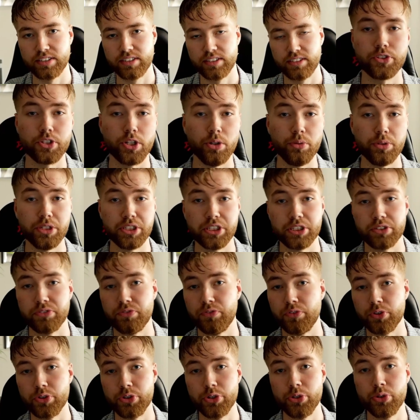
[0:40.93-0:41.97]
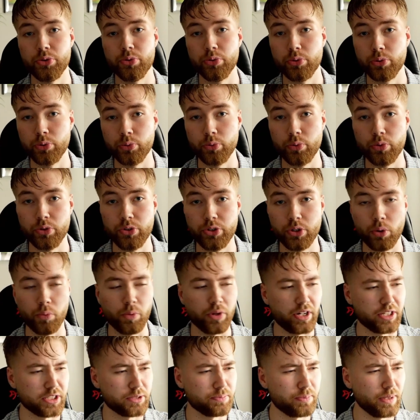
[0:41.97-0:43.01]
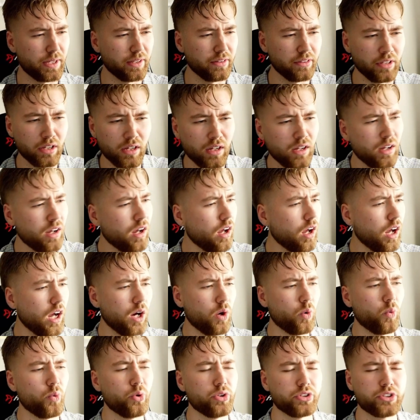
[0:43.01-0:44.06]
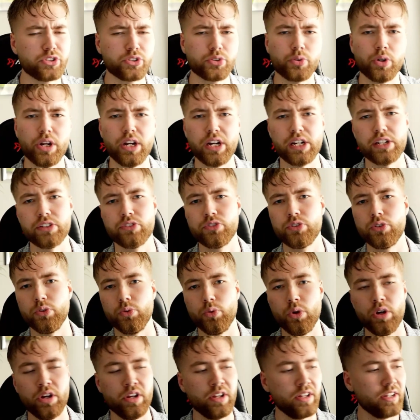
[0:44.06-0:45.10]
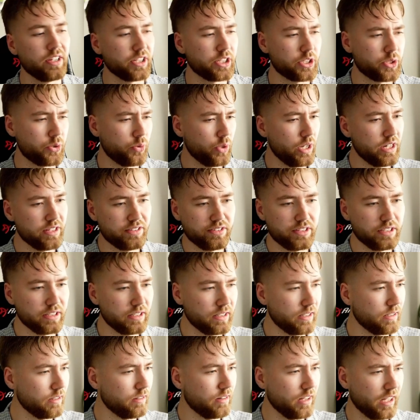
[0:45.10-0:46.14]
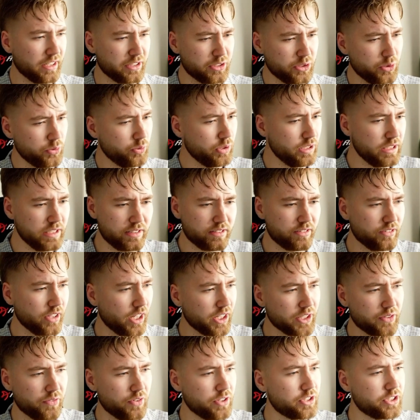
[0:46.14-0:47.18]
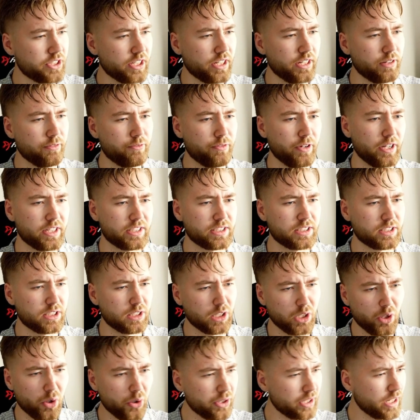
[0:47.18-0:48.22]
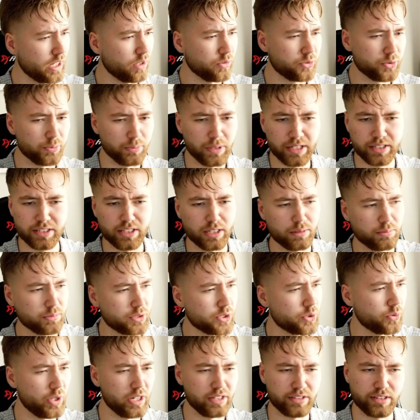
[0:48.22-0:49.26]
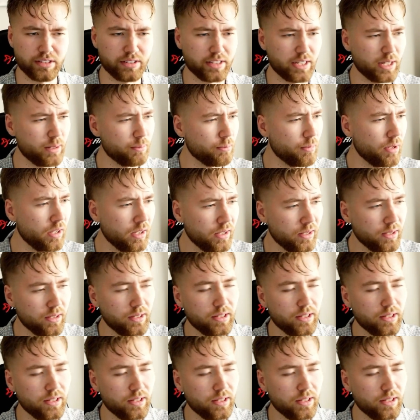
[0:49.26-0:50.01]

So this is for you who don't want to spend hours trying to create the unique night vision effects, learning how to make them, creating them.